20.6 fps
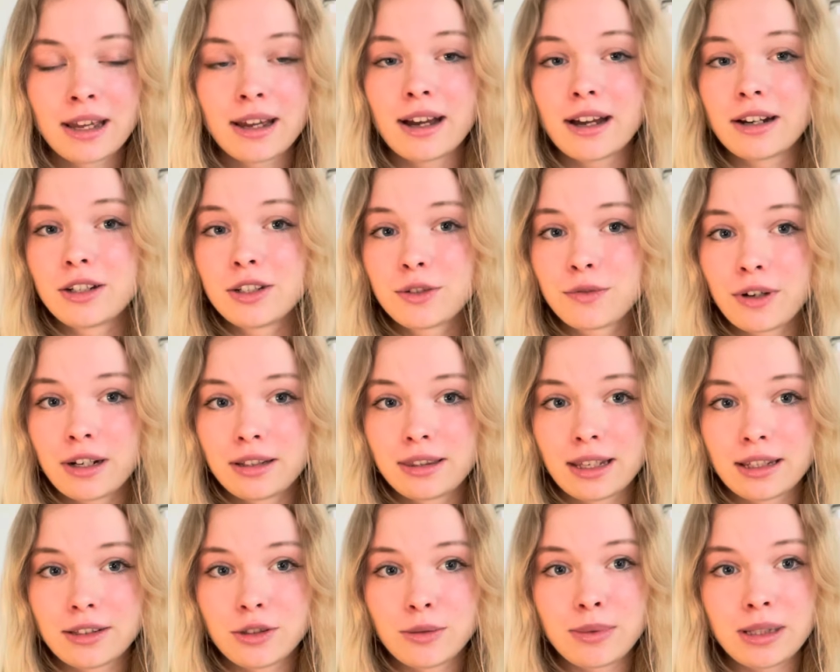I just find
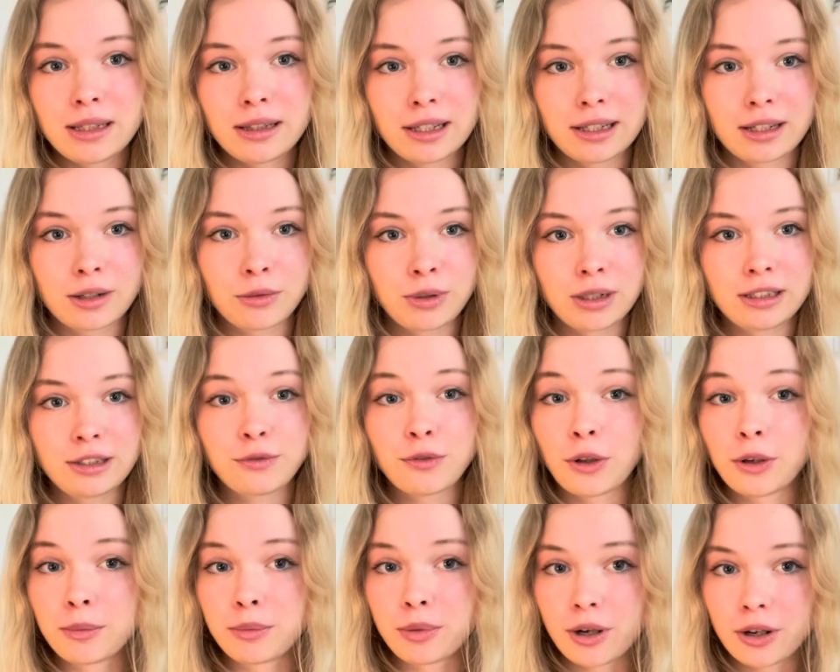that to be like a really
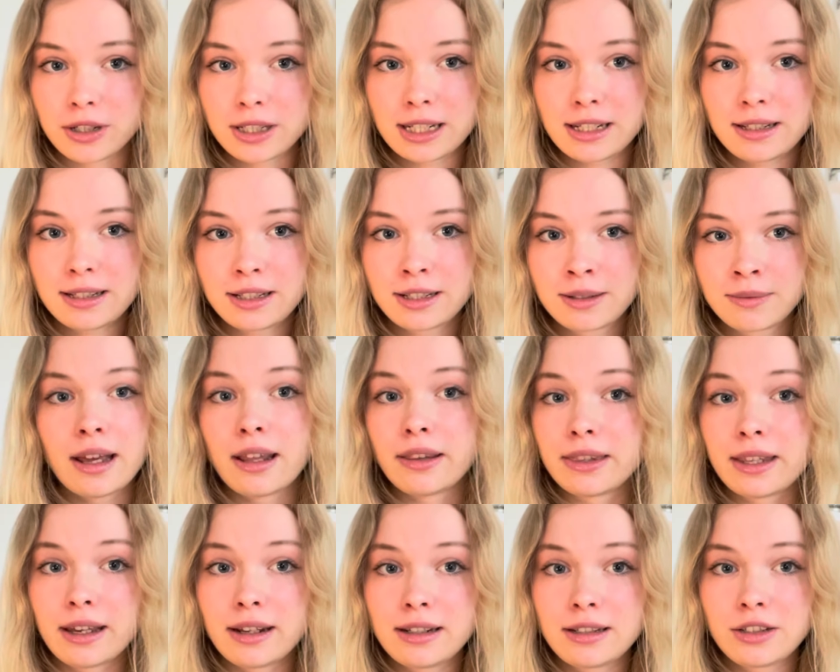fun process, and
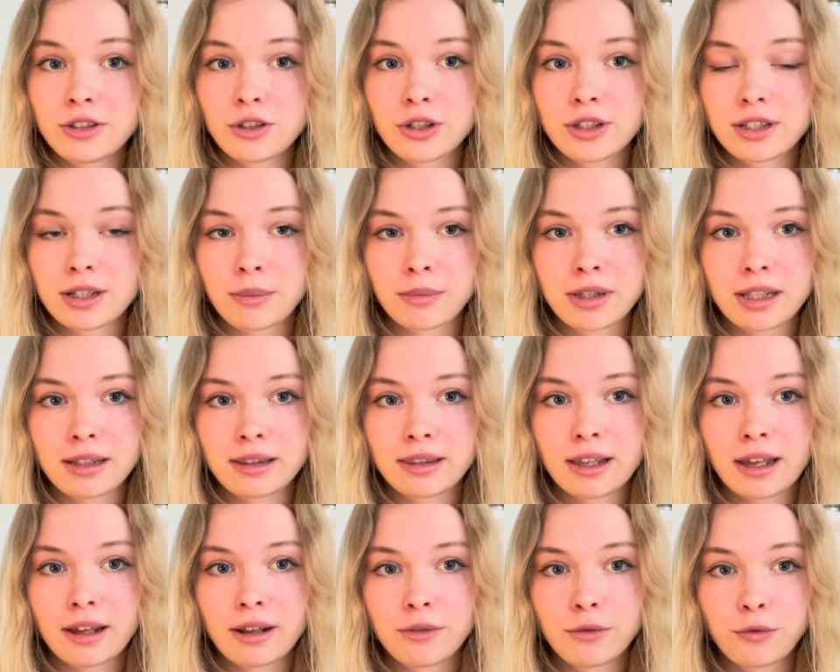that is just something
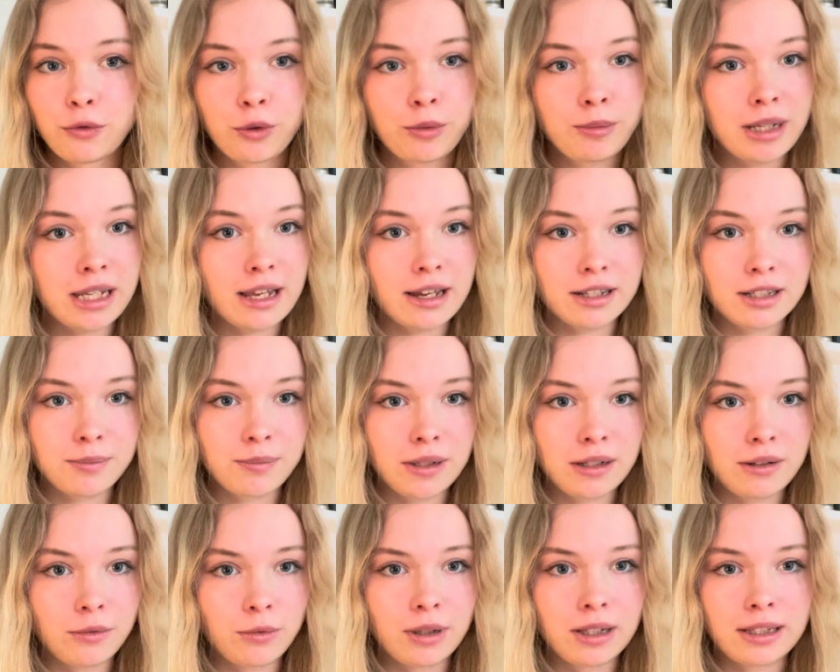that for me has
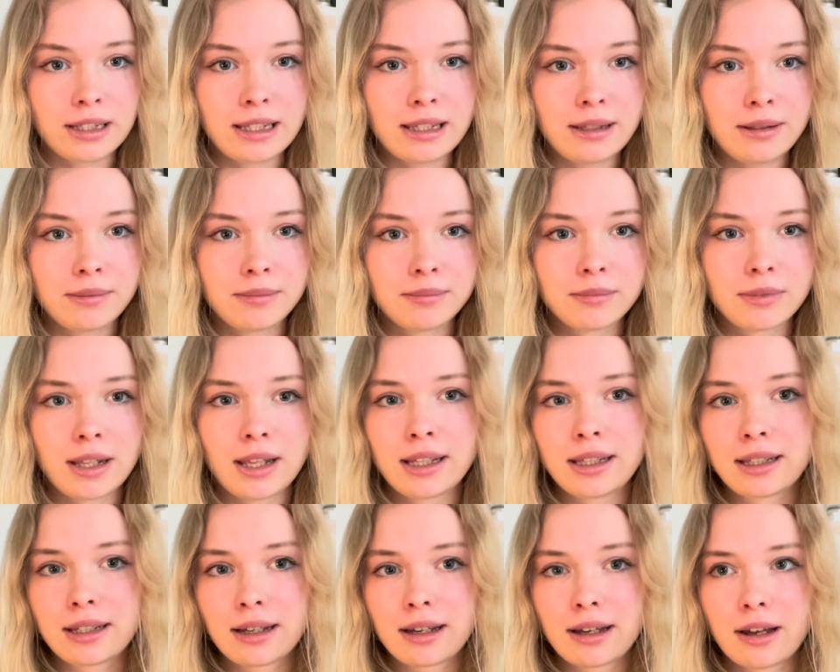been really
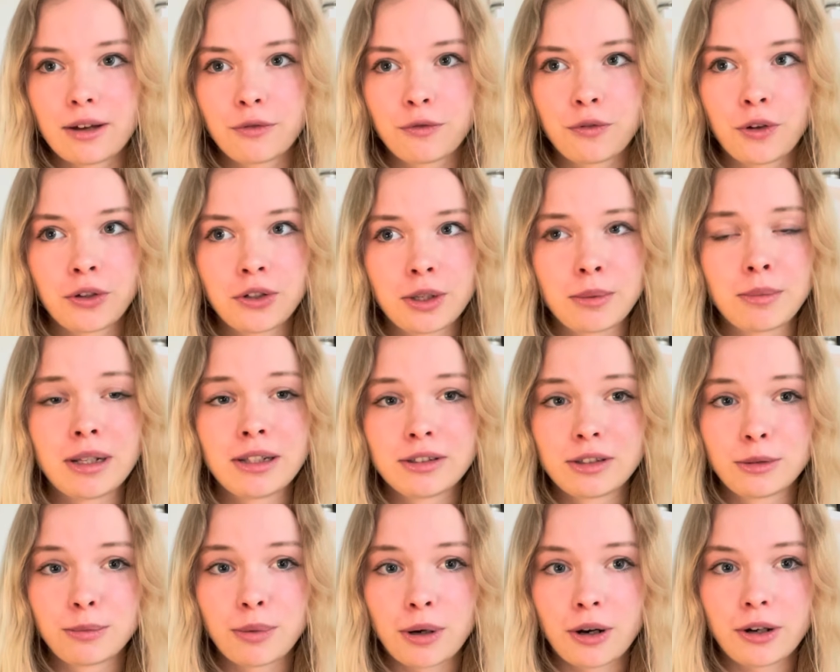like a
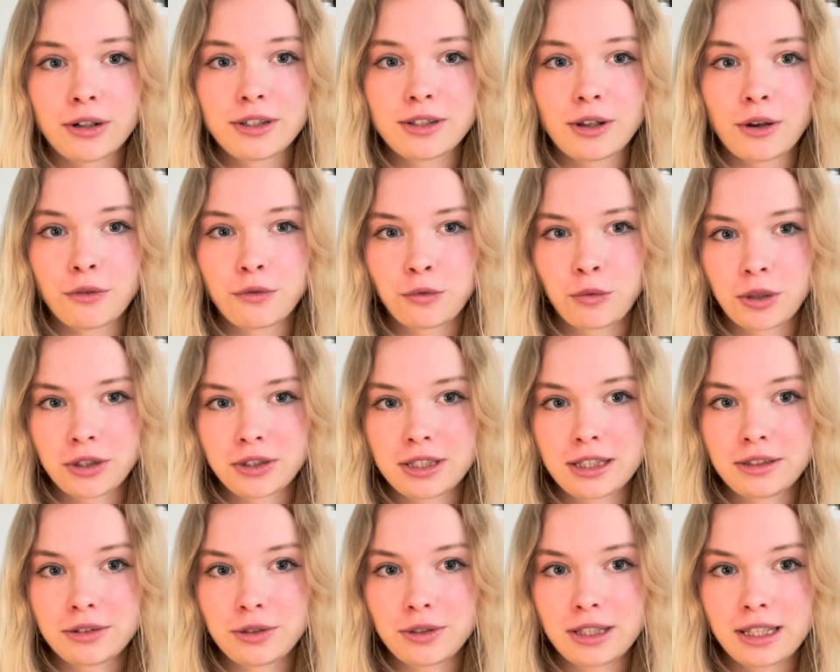fundamental part of
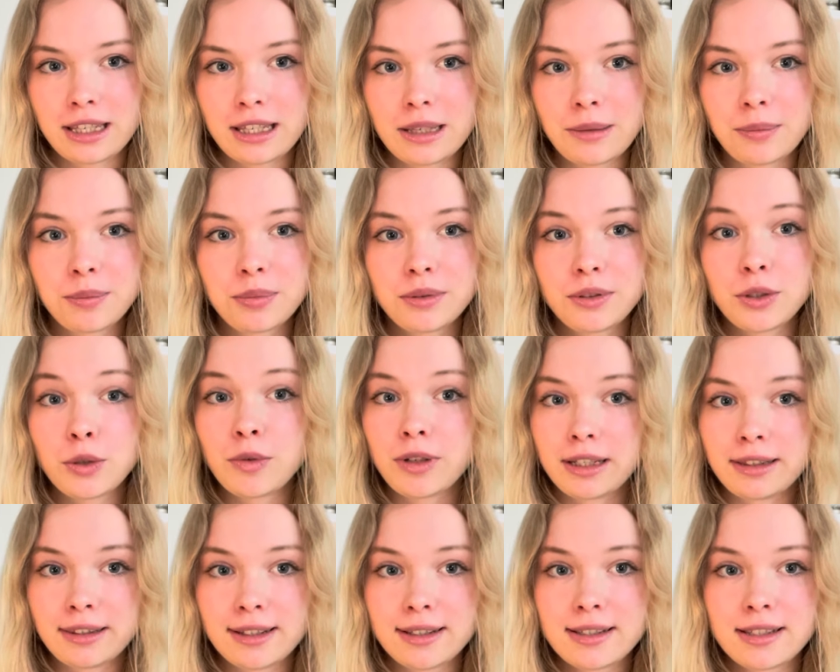wanting to keep
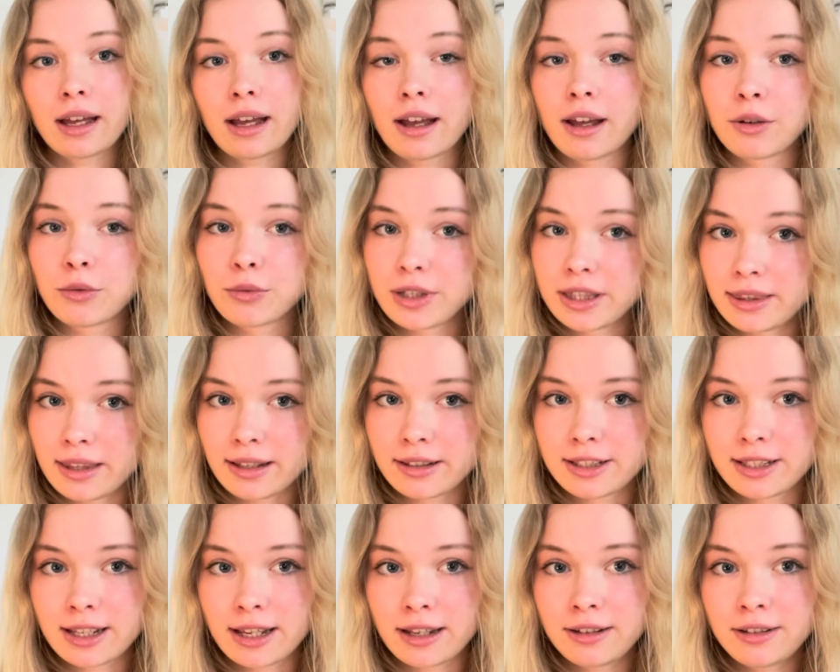doing this. And with that
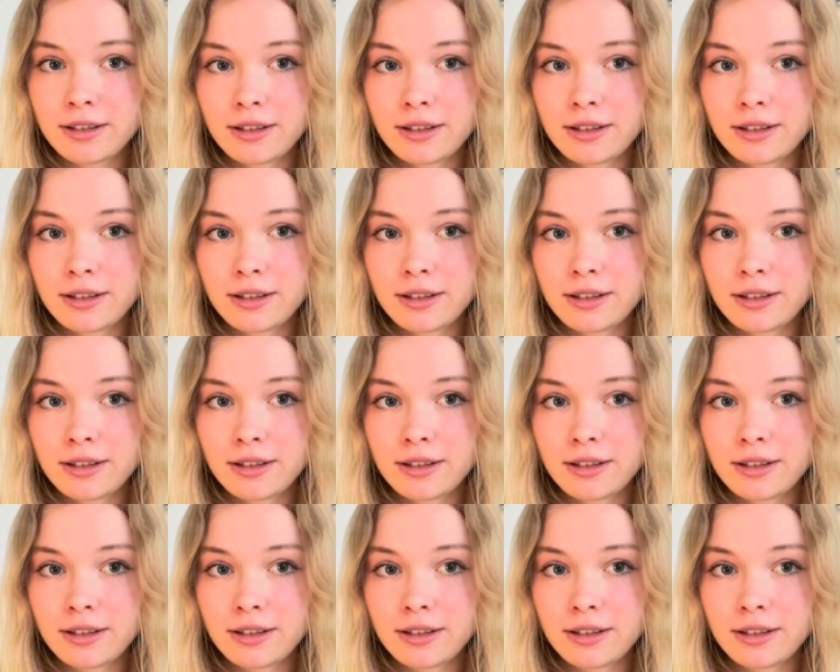said,